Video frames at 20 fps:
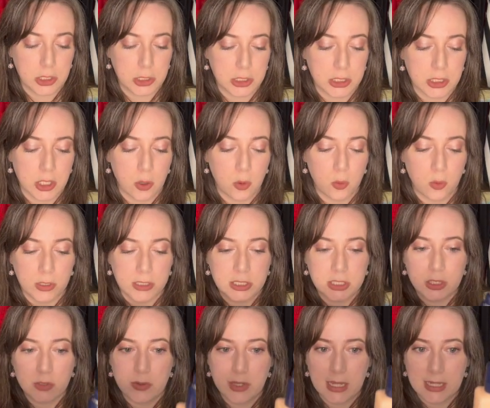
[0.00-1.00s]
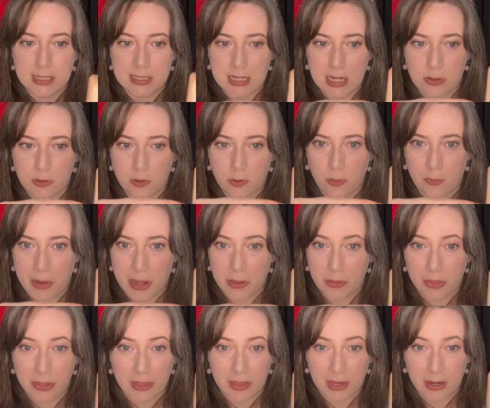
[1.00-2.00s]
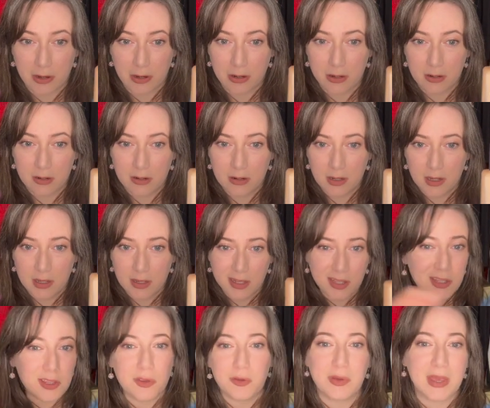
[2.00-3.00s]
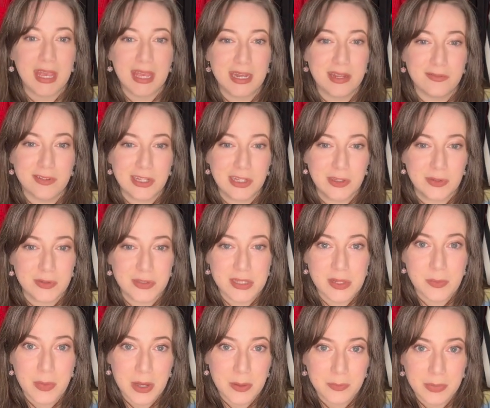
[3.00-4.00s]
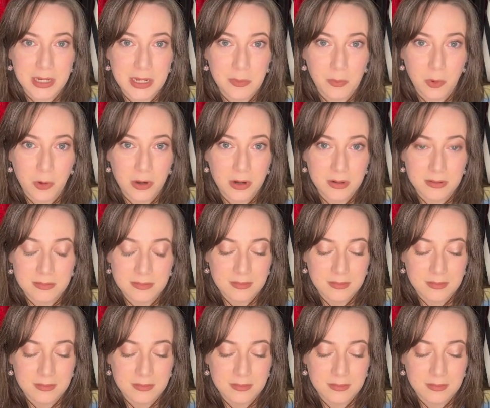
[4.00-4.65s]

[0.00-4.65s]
So once you get down to about there, you can't even use the pump anymore,